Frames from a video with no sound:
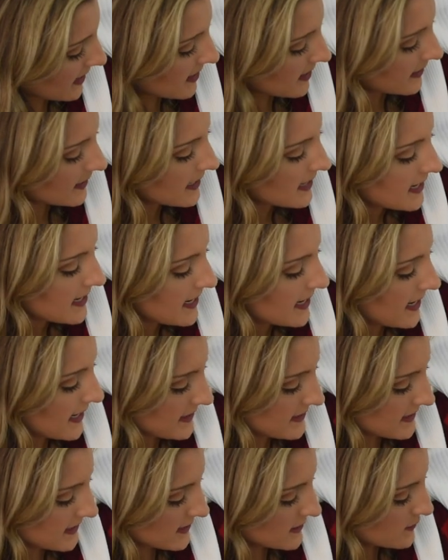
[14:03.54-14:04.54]
and
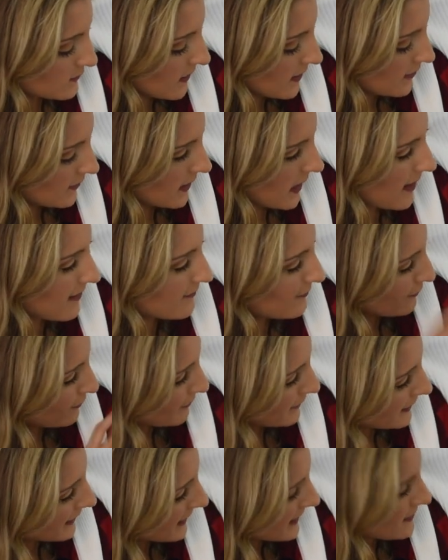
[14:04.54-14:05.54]
it's a sweater, not
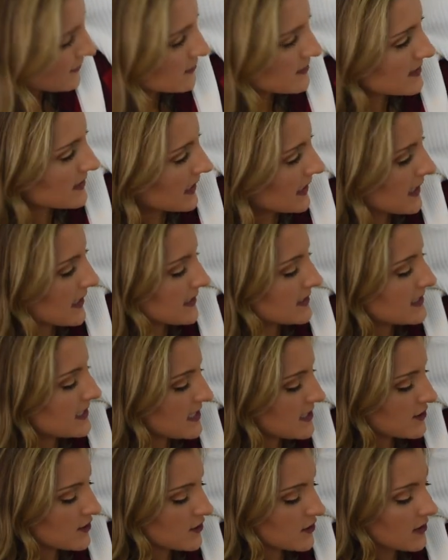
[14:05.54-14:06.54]
really just like a
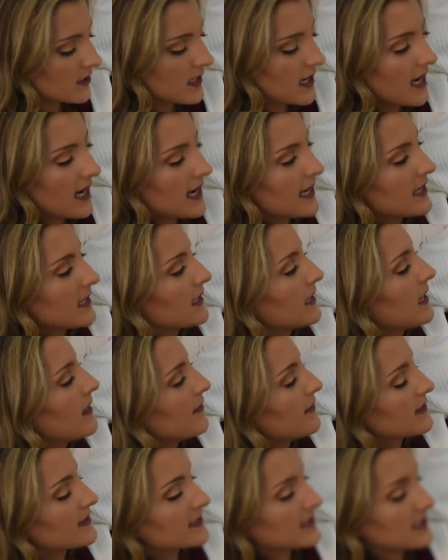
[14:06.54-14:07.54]
t-shirt kind.
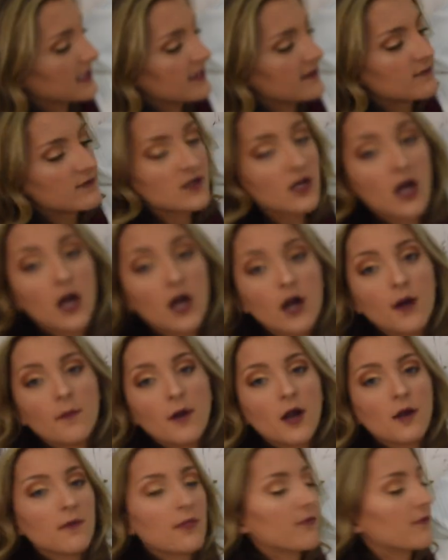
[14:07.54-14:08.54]
The sleeves um,
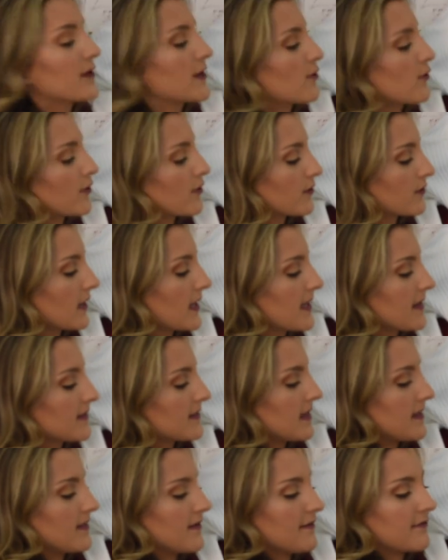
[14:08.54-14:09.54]
are three quarter
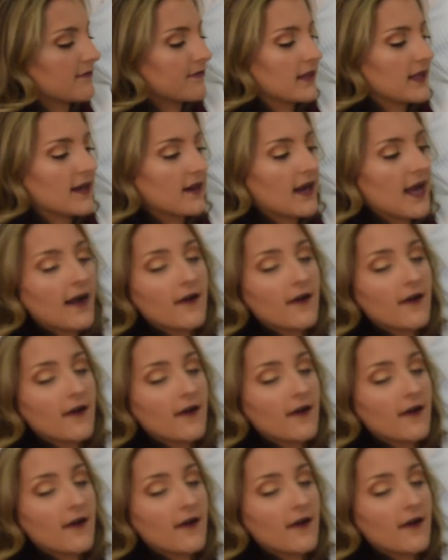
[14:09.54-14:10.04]
length and they flare